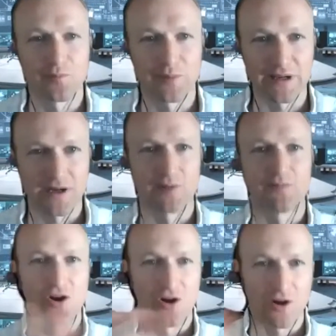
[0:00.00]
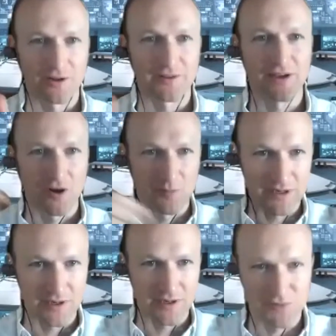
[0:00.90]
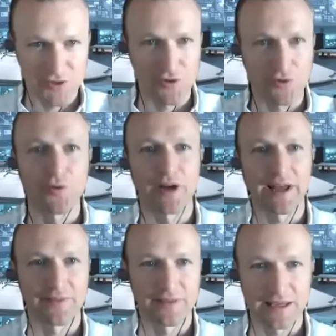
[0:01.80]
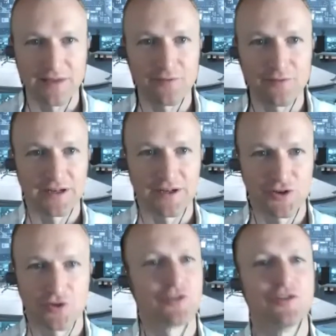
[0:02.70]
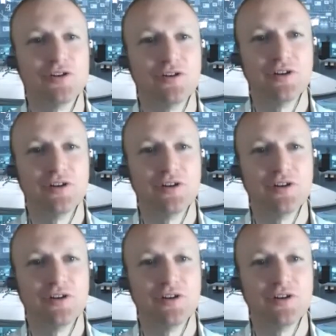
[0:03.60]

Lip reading: becomes all and the all becomes you, and the infinite eternal